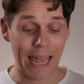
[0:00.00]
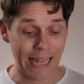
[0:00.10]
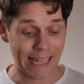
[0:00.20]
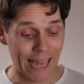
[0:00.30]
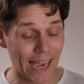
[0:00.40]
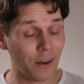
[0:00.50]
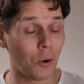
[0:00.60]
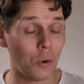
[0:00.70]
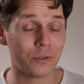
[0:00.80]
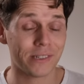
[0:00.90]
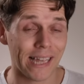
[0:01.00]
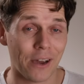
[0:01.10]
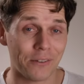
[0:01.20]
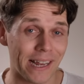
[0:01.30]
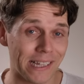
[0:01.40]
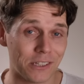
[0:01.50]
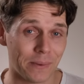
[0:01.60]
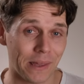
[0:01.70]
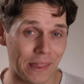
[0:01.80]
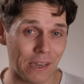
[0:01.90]
It can all sound a little
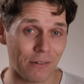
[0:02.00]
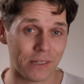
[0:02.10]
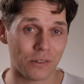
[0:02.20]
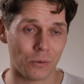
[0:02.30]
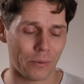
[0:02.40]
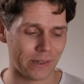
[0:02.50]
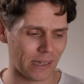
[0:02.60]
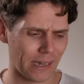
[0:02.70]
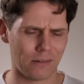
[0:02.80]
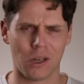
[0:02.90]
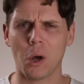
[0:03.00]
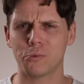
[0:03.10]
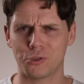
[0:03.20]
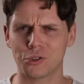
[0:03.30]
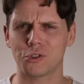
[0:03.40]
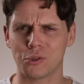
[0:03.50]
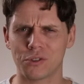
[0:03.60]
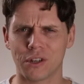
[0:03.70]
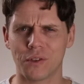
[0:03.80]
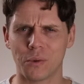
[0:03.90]
bit theoretical when we say, oh, just do
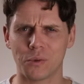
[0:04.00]
stuff you